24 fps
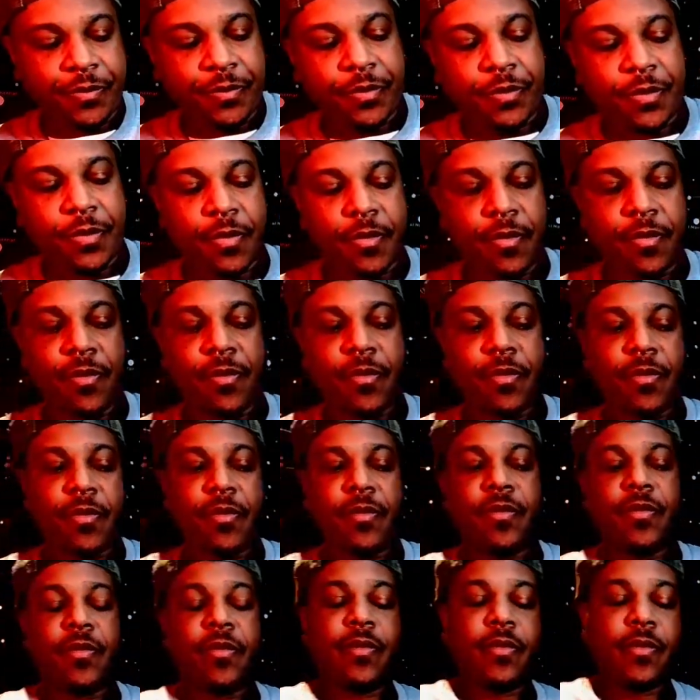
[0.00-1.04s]

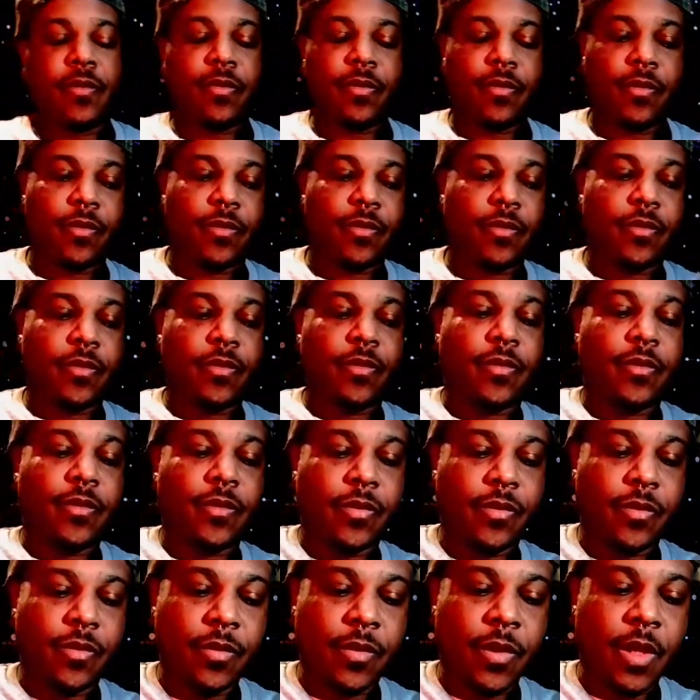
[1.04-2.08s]

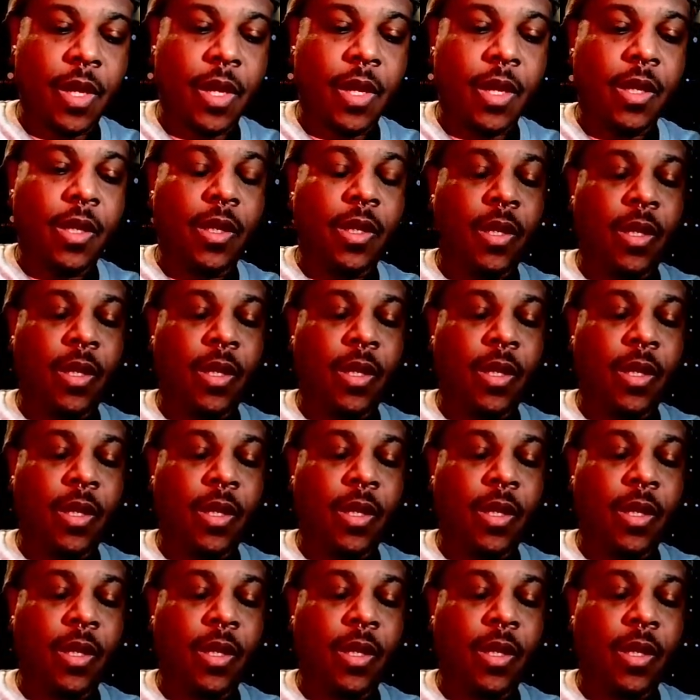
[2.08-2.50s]
Nothing is said.